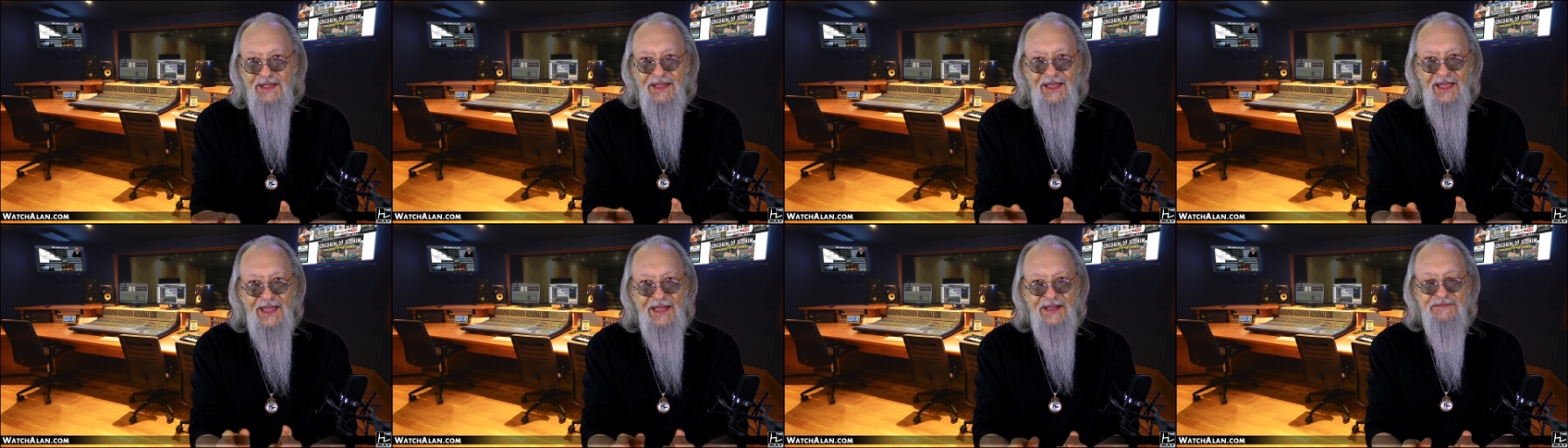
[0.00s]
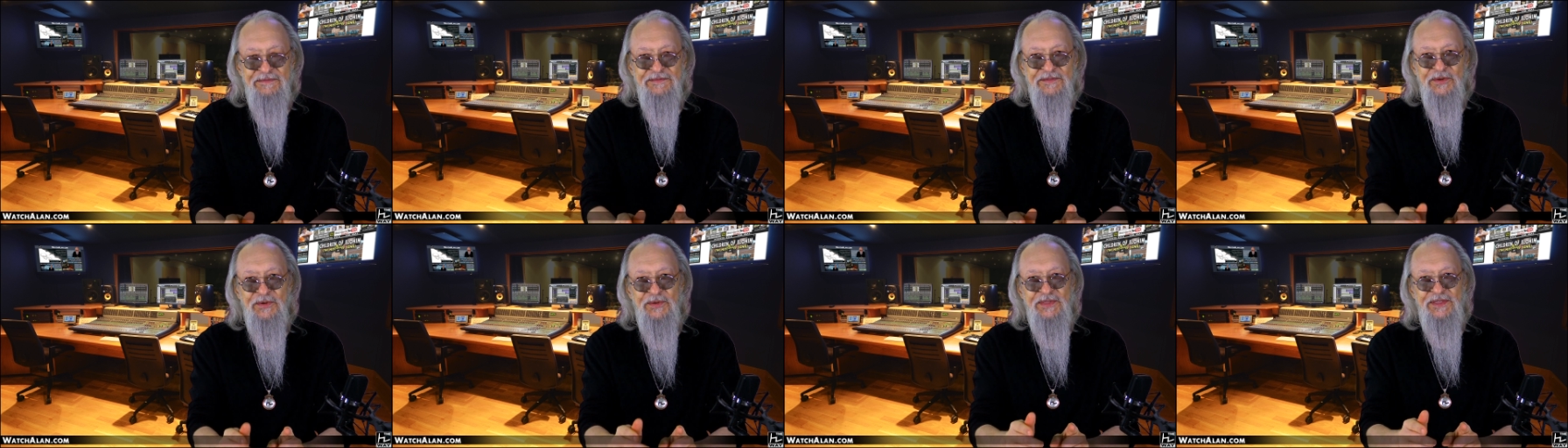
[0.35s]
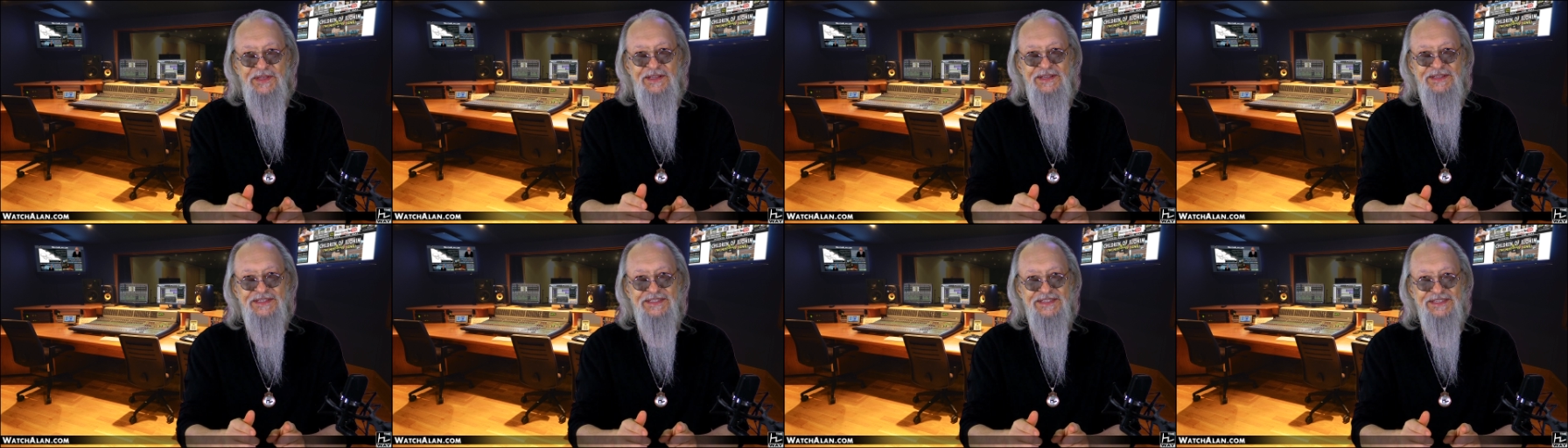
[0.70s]
after
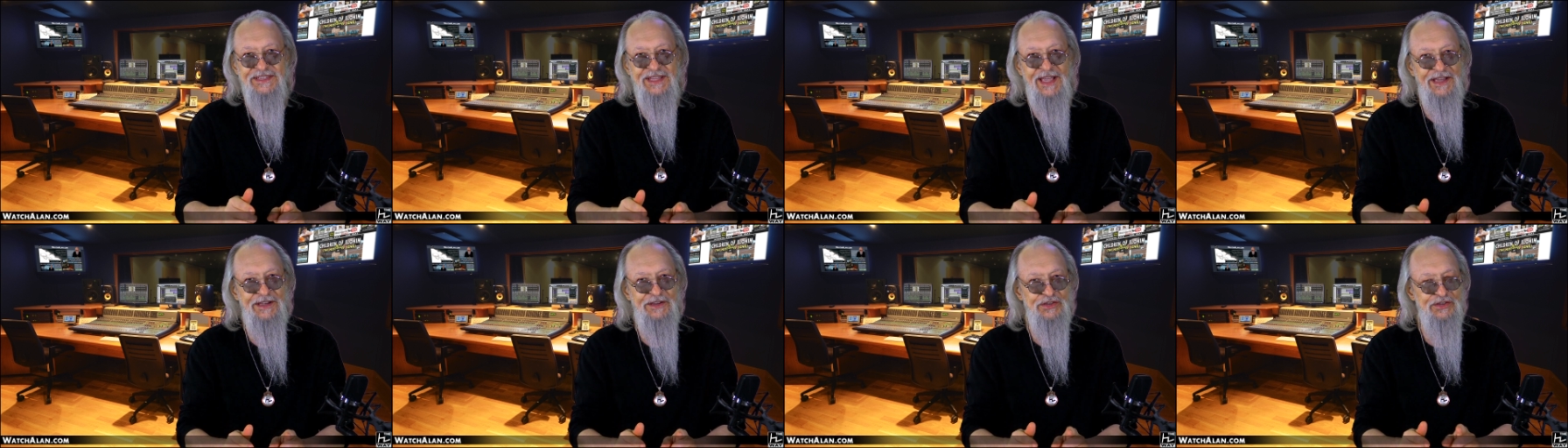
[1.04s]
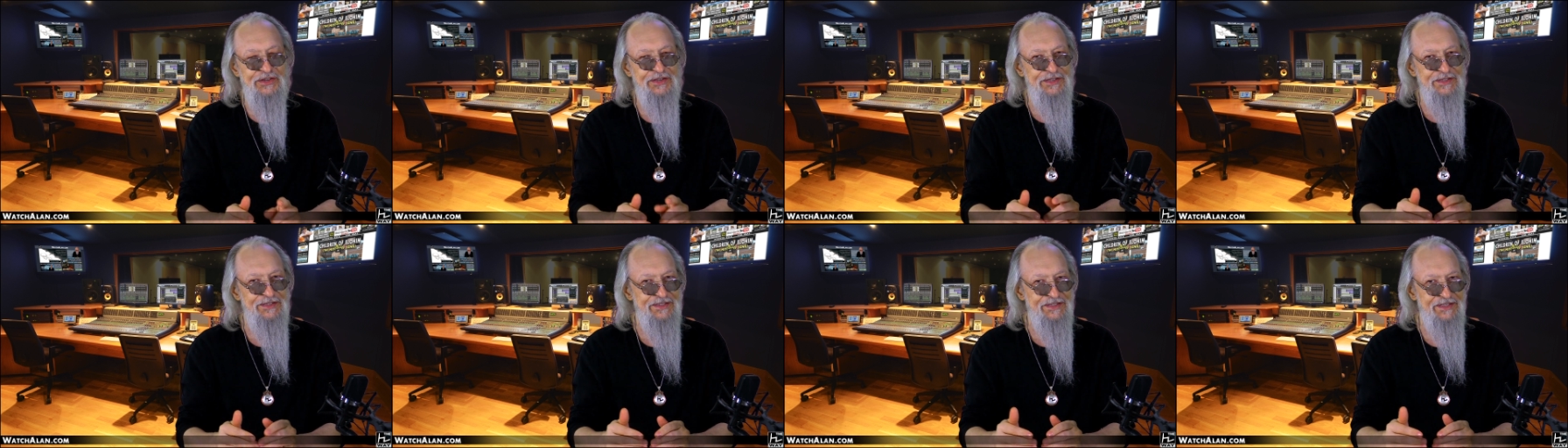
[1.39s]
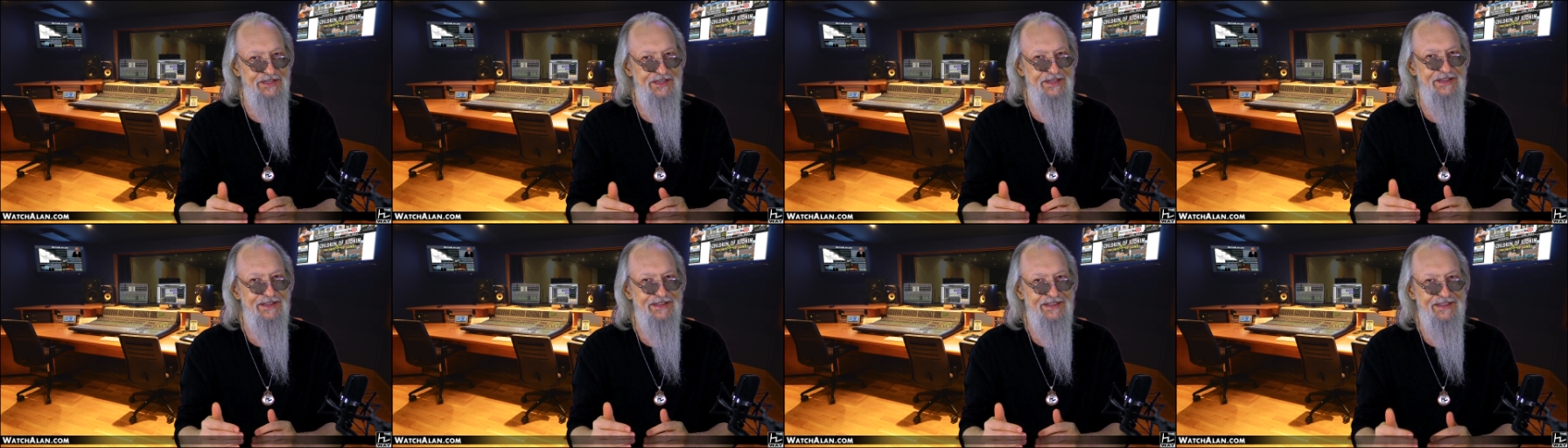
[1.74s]
these sanctions
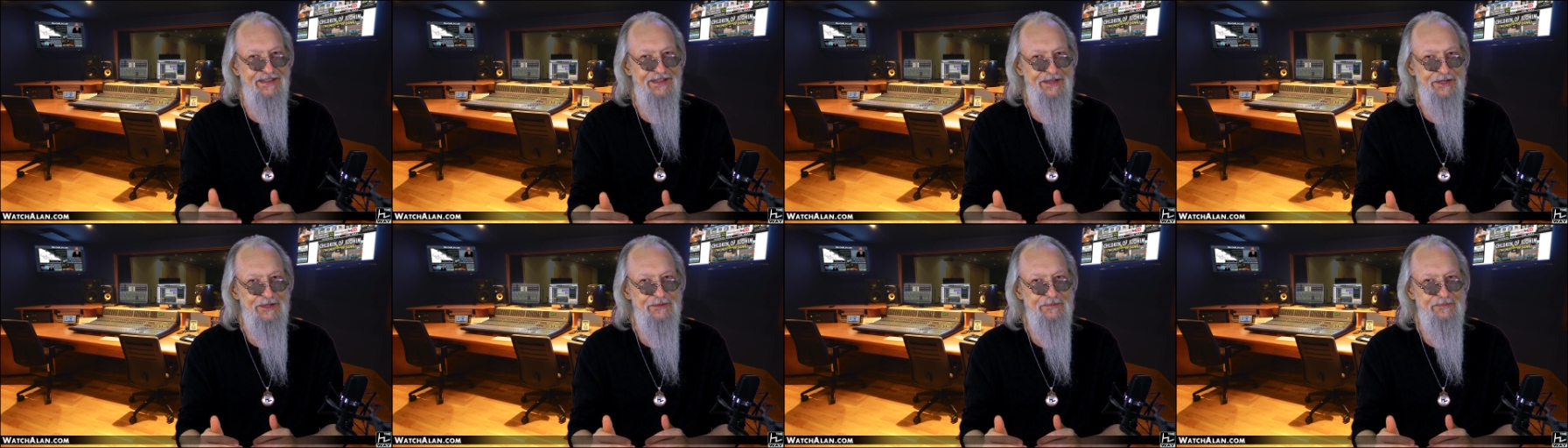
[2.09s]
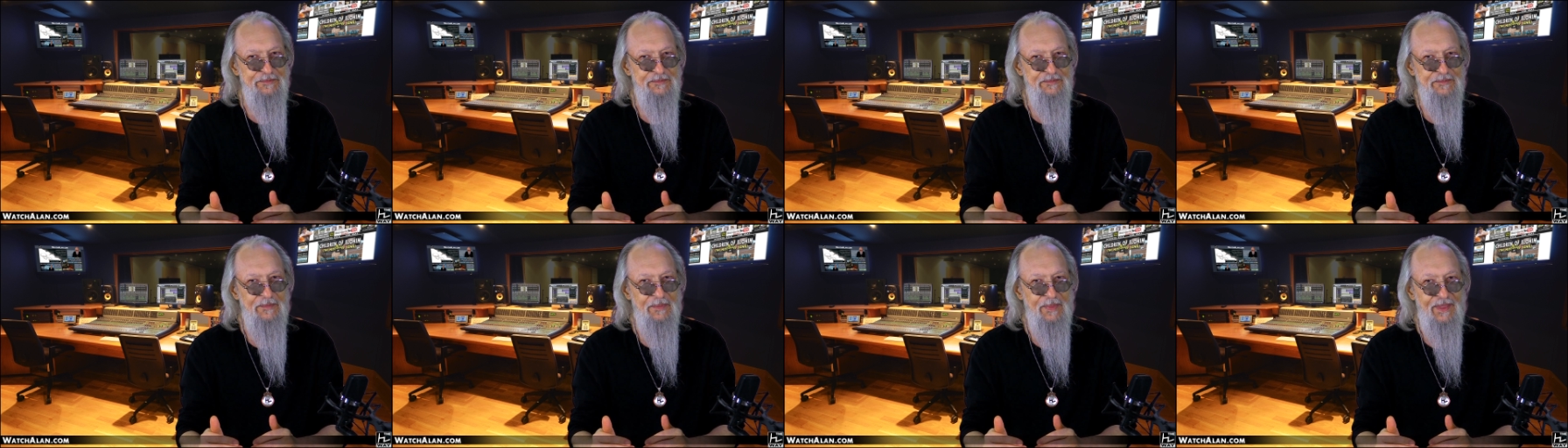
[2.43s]
kick in,